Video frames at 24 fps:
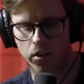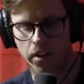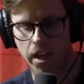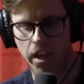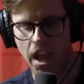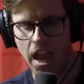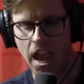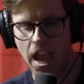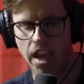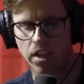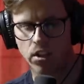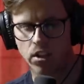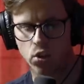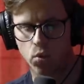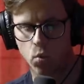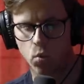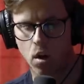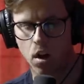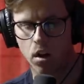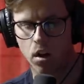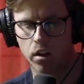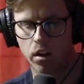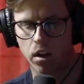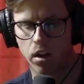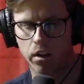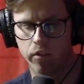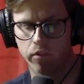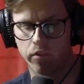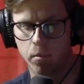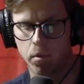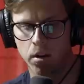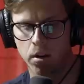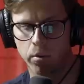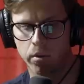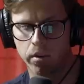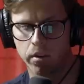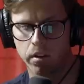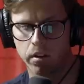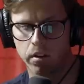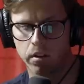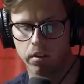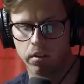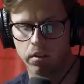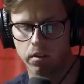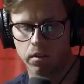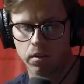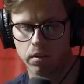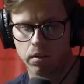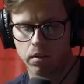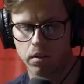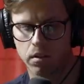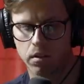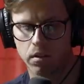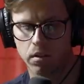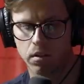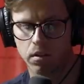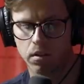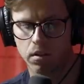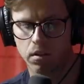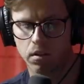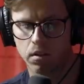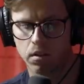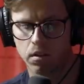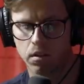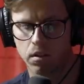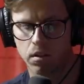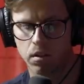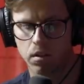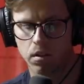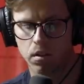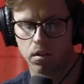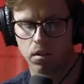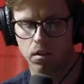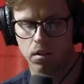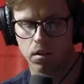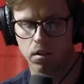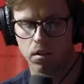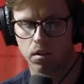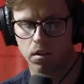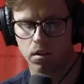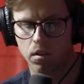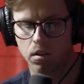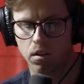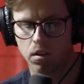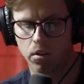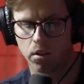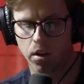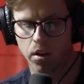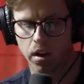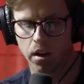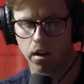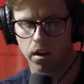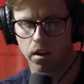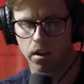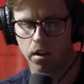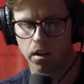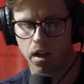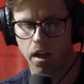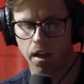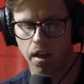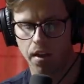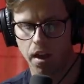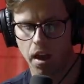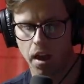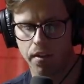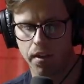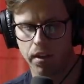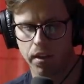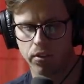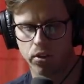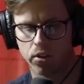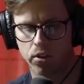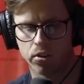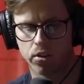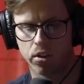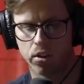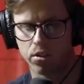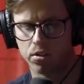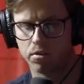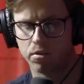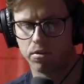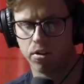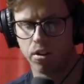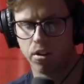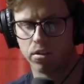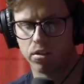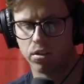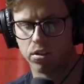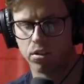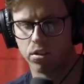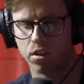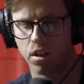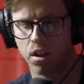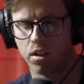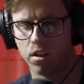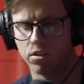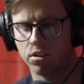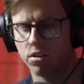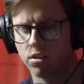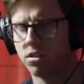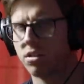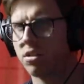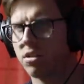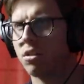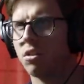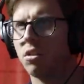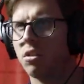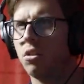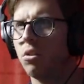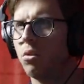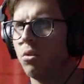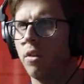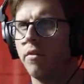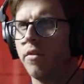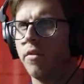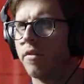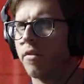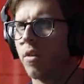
called Edge Wallet. Are you familiar with it? I, I haven't used it, but. Okay, I, th I think there's there's there's a slew of